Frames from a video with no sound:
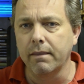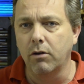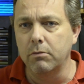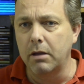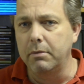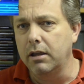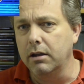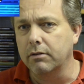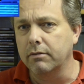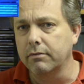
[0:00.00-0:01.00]
maybe
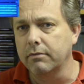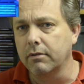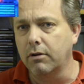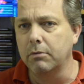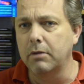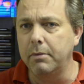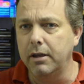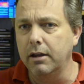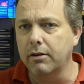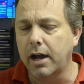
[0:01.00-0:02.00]
here, or maybe
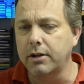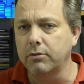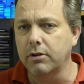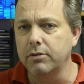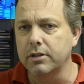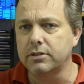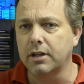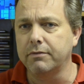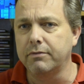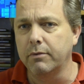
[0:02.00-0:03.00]
here. I don't know this
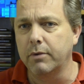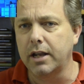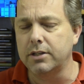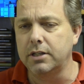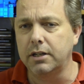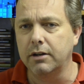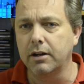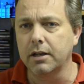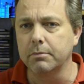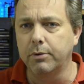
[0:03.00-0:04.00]
stuff. When I sit here,
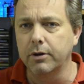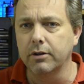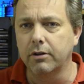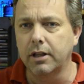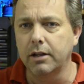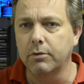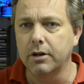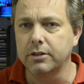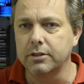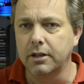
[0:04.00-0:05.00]
I can point all I
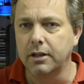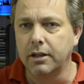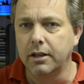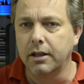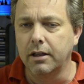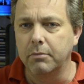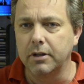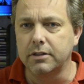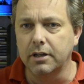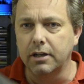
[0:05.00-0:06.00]
want, but